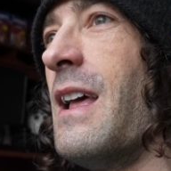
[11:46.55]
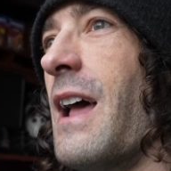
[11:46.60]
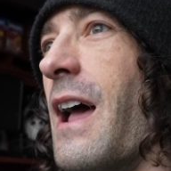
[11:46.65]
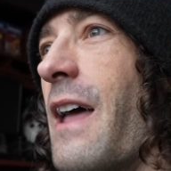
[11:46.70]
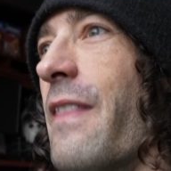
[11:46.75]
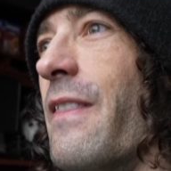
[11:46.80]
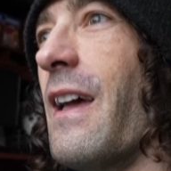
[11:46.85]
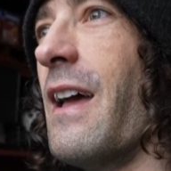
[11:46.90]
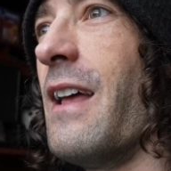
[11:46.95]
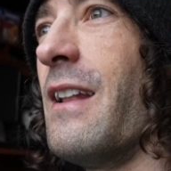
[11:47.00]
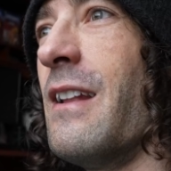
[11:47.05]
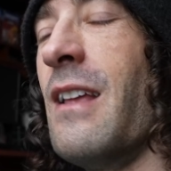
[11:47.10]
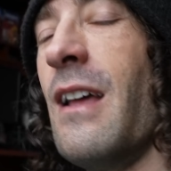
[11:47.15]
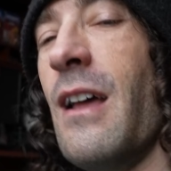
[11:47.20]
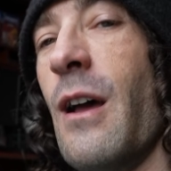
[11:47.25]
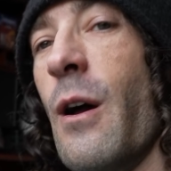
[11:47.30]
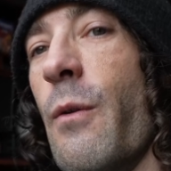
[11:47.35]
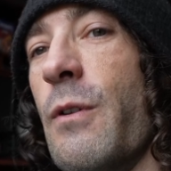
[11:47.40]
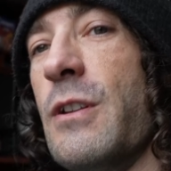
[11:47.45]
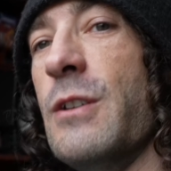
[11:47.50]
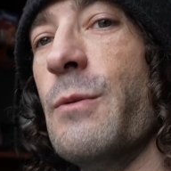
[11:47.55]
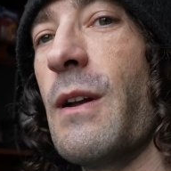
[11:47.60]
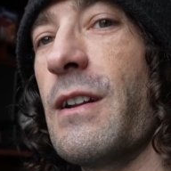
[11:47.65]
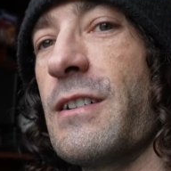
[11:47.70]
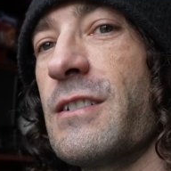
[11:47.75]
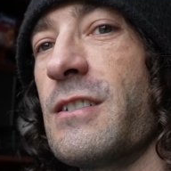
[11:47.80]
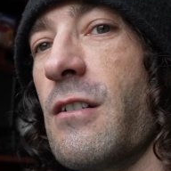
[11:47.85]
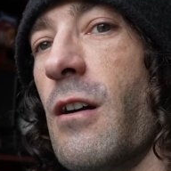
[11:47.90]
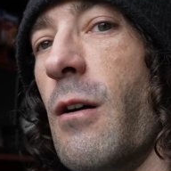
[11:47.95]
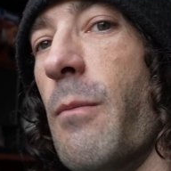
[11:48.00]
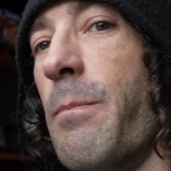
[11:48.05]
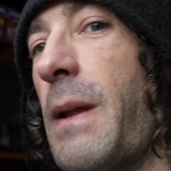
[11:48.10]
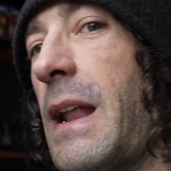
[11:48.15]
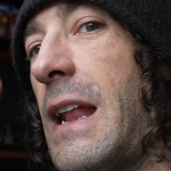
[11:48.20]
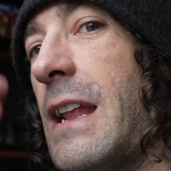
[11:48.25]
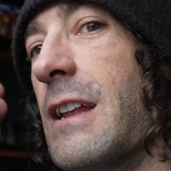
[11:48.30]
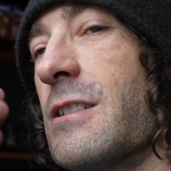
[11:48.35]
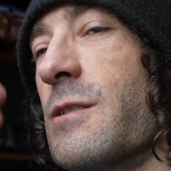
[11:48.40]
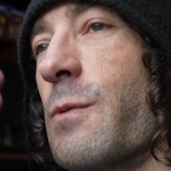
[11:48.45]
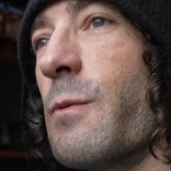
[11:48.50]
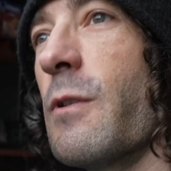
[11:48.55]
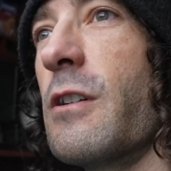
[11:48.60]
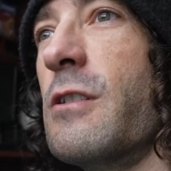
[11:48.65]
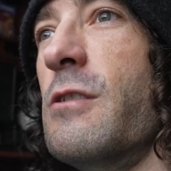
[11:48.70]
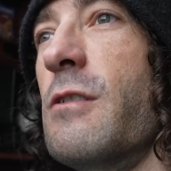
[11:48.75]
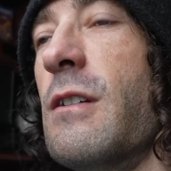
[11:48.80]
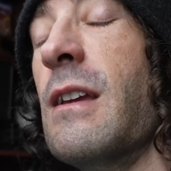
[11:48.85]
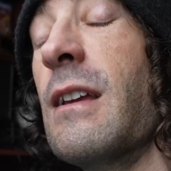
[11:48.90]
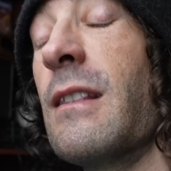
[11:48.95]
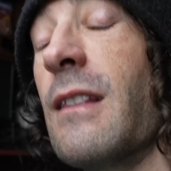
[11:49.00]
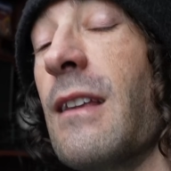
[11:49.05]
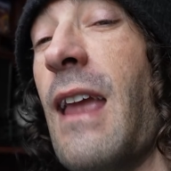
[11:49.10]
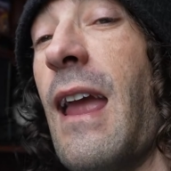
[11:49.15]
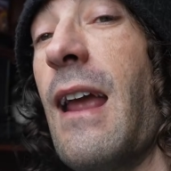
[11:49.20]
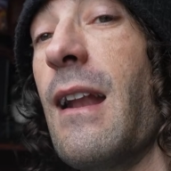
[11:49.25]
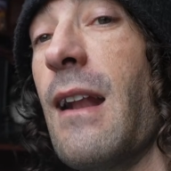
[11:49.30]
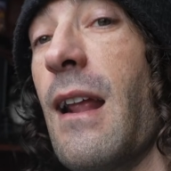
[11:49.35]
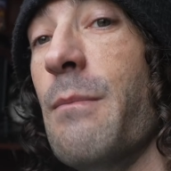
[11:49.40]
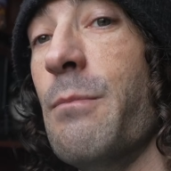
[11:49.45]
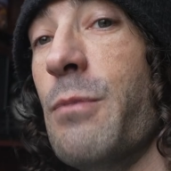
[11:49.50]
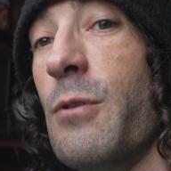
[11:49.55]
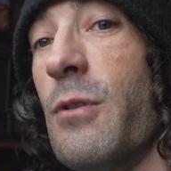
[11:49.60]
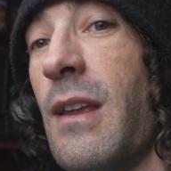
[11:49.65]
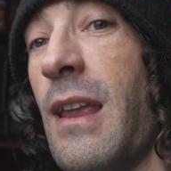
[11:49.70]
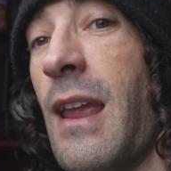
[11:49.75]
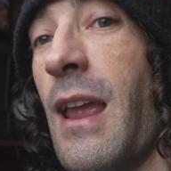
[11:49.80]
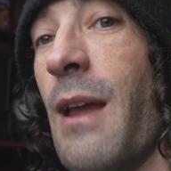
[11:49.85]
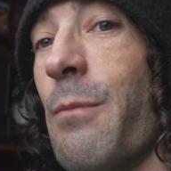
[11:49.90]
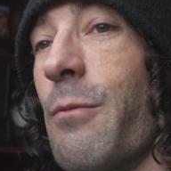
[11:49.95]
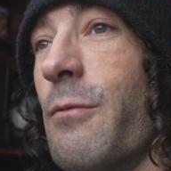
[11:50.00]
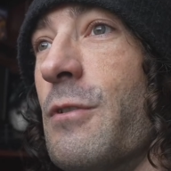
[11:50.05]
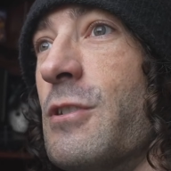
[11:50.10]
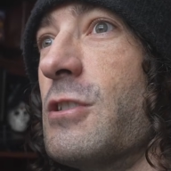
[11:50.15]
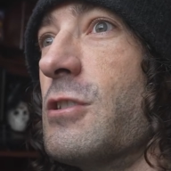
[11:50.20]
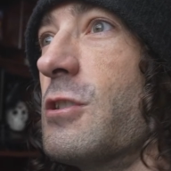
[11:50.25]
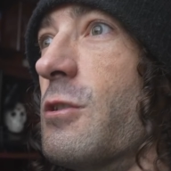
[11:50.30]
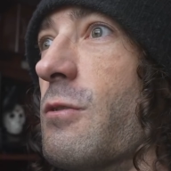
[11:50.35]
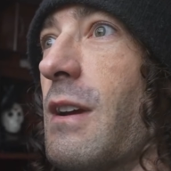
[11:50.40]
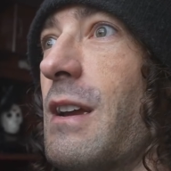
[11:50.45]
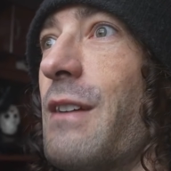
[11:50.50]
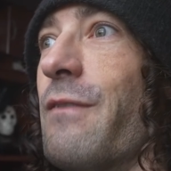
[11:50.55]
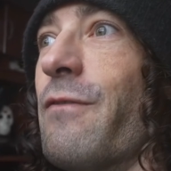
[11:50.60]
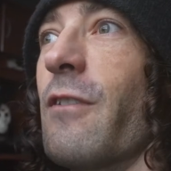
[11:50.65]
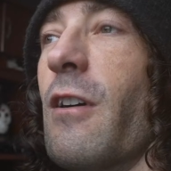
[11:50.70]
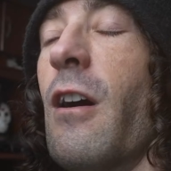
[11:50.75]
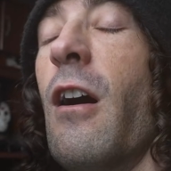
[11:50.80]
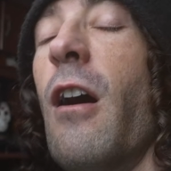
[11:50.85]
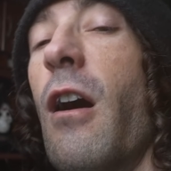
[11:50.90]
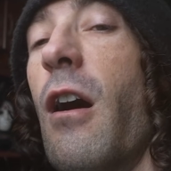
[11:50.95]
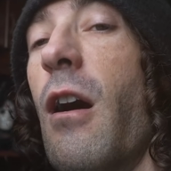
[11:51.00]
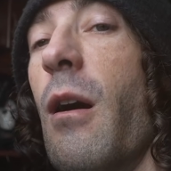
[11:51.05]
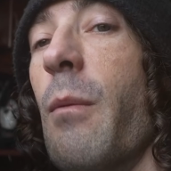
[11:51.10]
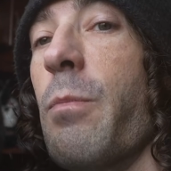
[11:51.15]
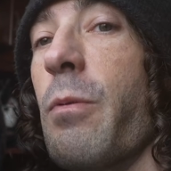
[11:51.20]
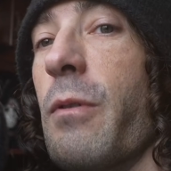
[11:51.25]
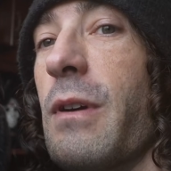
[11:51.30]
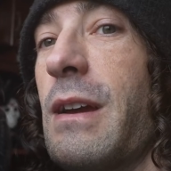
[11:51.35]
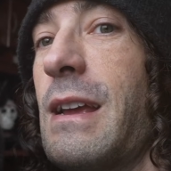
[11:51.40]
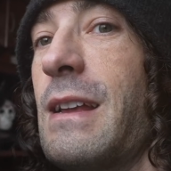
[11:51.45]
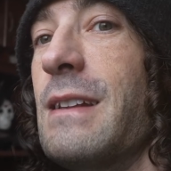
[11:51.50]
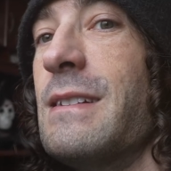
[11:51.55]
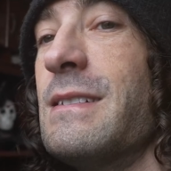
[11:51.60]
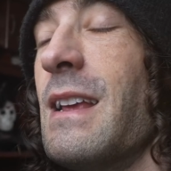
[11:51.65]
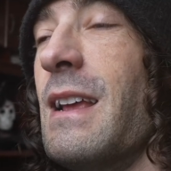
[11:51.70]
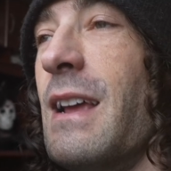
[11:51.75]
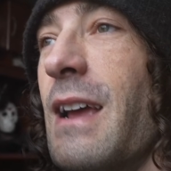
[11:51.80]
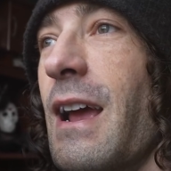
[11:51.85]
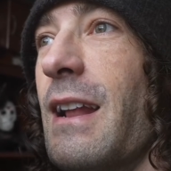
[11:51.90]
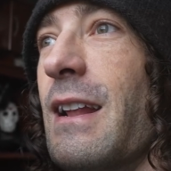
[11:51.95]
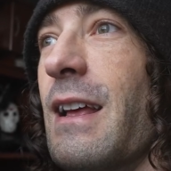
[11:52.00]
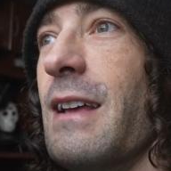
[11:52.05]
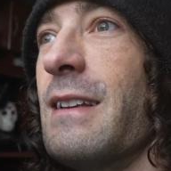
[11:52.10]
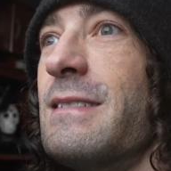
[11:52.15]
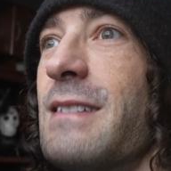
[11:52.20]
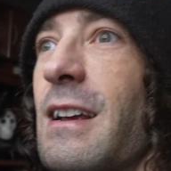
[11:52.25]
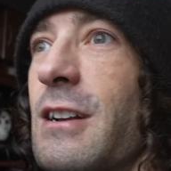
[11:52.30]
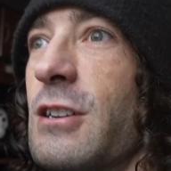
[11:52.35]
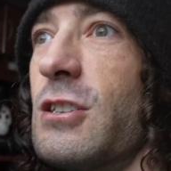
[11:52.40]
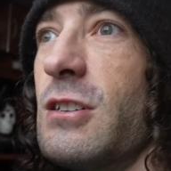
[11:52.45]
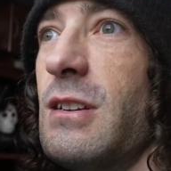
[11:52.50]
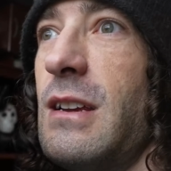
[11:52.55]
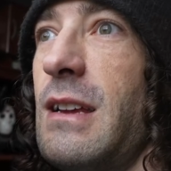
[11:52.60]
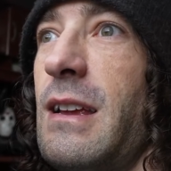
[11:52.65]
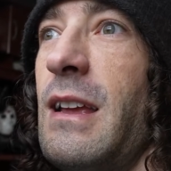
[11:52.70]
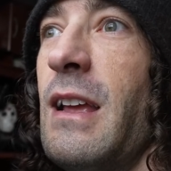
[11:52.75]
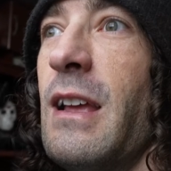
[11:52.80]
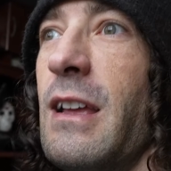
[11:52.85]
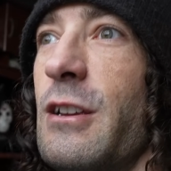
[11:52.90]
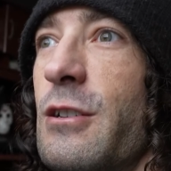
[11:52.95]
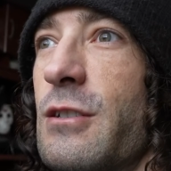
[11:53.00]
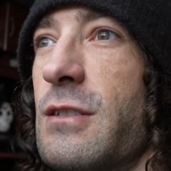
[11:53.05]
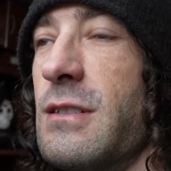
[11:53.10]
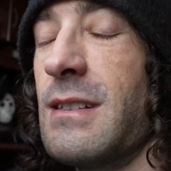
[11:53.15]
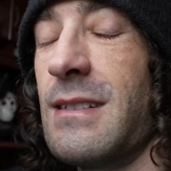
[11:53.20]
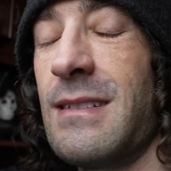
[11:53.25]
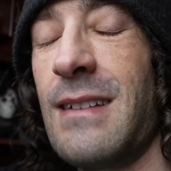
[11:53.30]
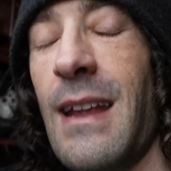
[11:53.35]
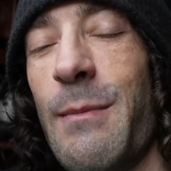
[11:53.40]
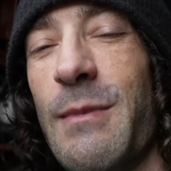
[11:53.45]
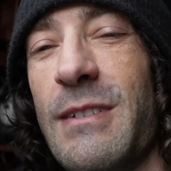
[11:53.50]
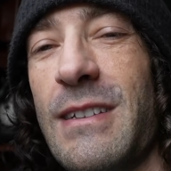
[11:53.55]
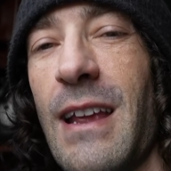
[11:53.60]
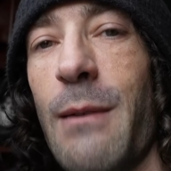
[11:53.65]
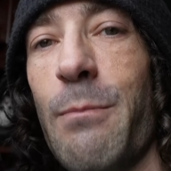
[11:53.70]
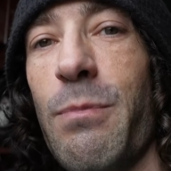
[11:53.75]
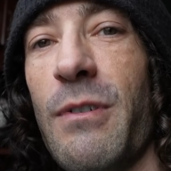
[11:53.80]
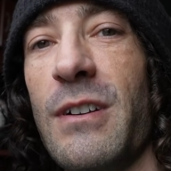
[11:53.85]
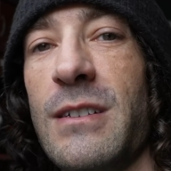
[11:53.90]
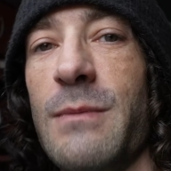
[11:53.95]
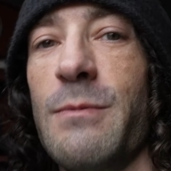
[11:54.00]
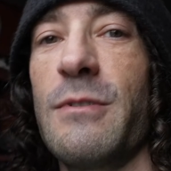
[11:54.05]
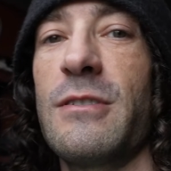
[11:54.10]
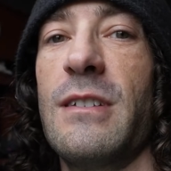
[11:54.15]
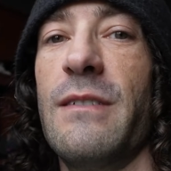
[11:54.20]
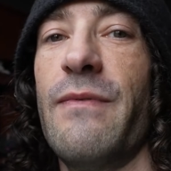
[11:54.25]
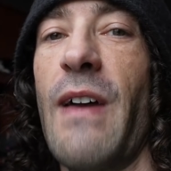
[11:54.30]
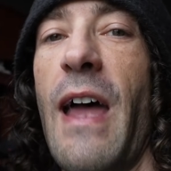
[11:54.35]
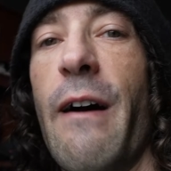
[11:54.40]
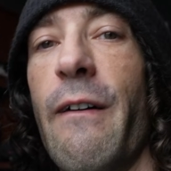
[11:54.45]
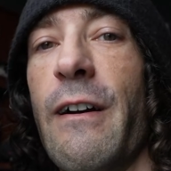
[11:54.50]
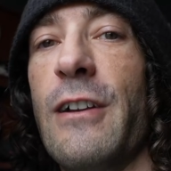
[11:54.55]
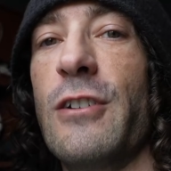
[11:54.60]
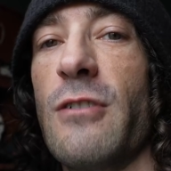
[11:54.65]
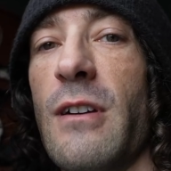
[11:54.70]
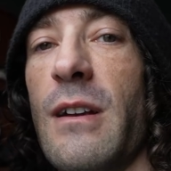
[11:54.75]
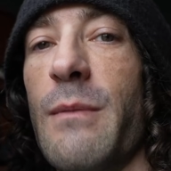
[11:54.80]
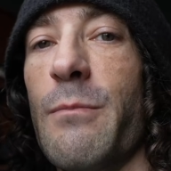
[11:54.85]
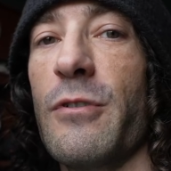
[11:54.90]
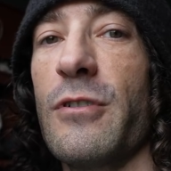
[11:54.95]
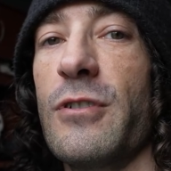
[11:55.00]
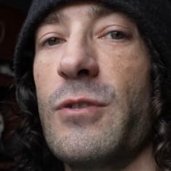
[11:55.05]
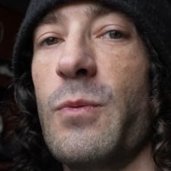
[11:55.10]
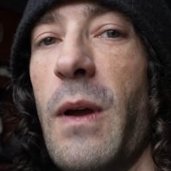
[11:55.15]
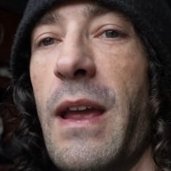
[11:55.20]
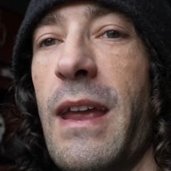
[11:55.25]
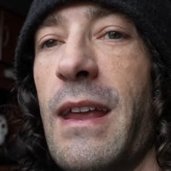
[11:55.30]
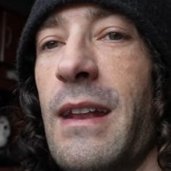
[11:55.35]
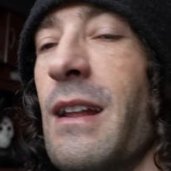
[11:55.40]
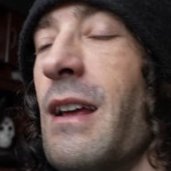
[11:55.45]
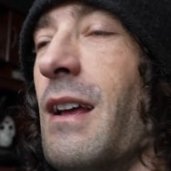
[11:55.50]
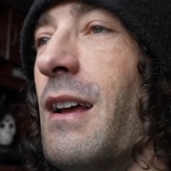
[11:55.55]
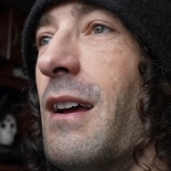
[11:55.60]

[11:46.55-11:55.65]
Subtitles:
And then when you want to start obedience work, you can get the Canine Boot Camp, which is great for all breeds. And it essentially uses the same exact principles of how I trained Bruce Wayne.